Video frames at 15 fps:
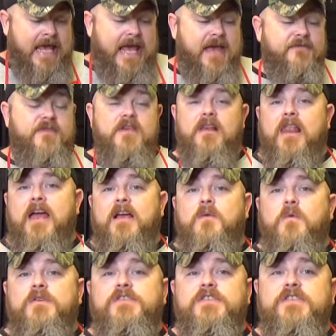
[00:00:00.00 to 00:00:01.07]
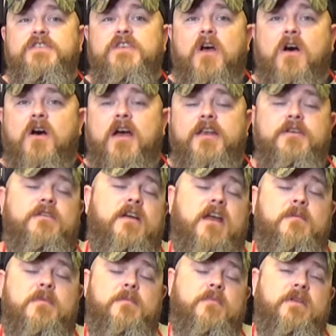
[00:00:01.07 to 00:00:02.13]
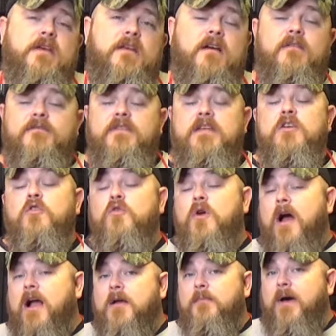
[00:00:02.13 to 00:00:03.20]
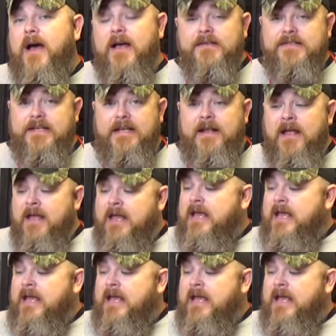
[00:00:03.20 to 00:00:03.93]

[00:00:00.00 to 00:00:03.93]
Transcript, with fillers: If you like what you saw and you're not a member yet of the Crock Posse,